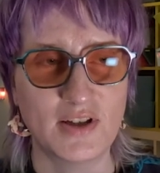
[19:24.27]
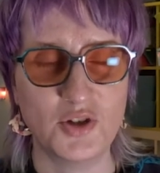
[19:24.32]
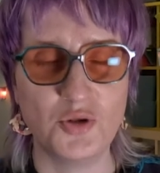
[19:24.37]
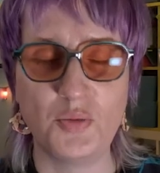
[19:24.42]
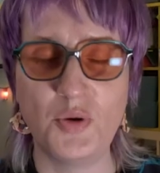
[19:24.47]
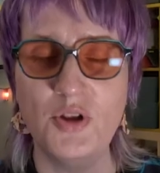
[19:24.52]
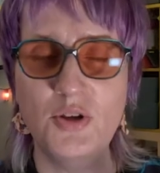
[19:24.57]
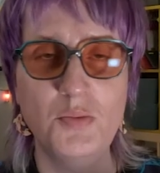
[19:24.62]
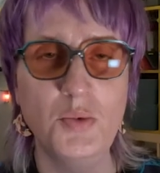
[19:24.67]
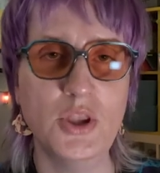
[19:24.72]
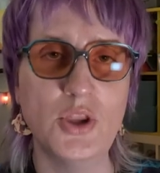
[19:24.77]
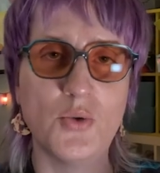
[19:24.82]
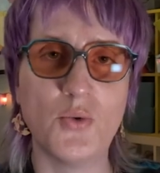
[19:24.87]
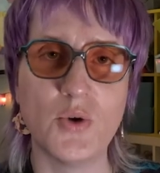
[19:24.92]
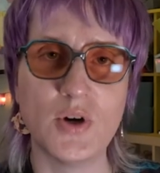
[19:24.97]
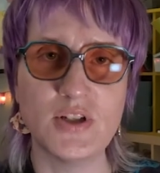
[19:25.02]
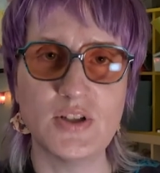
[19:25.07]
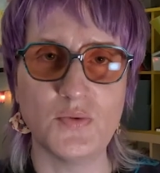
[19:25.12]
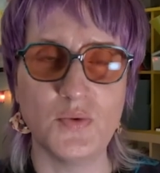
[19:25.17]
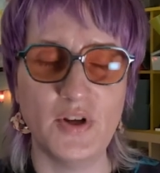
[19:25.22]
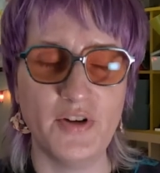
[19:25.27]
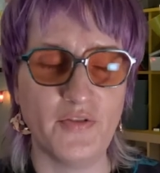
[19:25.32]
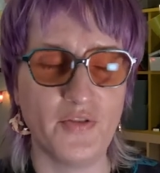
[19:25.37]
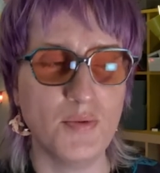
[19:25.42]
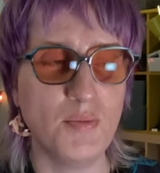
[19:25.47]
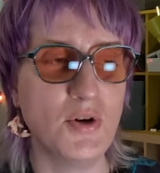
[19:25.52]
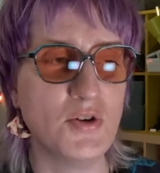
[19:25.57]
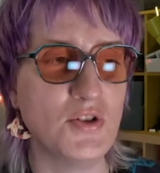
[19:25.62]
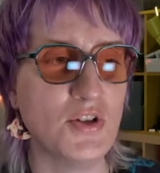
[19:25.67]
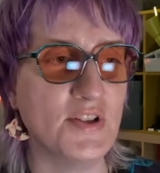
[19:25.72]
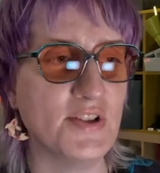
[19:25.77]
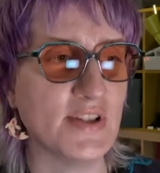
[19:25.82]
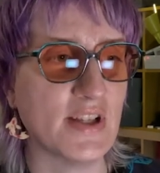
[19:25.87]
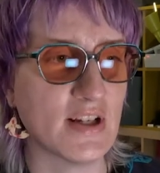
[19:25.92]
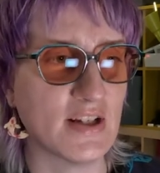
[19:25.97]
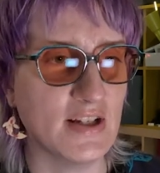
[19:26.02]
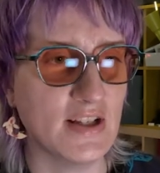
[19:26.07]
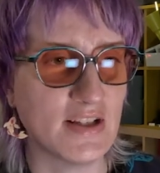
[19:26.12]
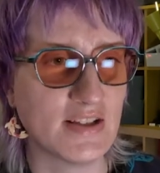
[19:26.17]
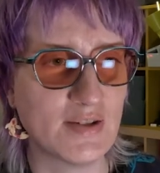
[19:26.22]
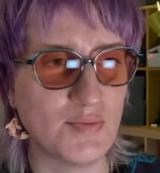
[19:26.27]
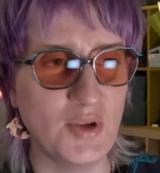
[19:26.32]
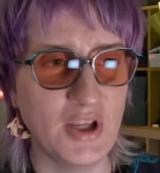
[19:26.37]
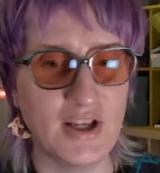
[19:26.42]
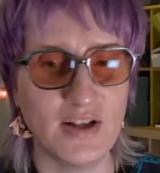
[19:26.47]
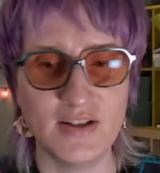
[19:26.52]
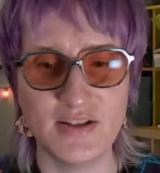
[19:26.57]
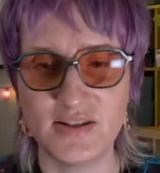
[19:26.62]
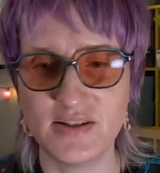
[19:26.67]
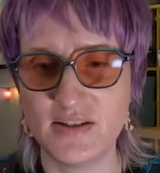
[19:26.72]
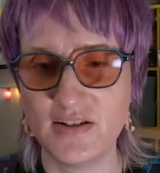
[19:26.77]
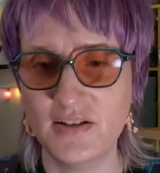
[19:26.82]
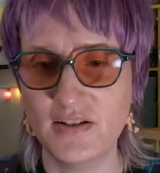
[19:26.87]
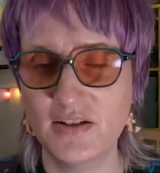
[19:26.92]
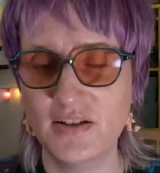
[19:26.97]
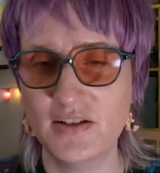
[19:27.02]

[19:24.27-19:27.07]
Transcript: it would probably be the worst one for motion sickness, because